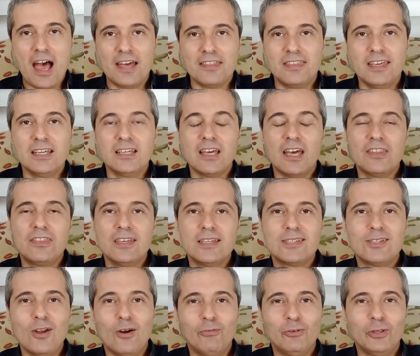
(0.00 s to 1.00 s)
I think
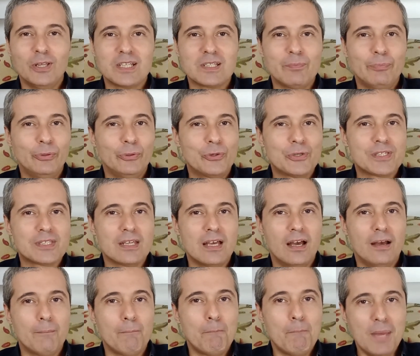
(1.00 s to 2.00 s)
this novel explores
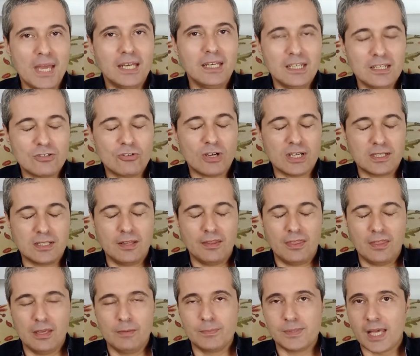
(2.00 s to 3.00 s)
many
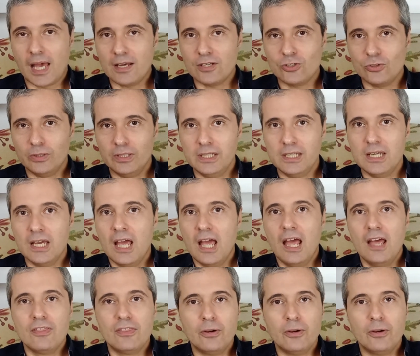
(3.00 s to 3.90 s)
interesting themes actually.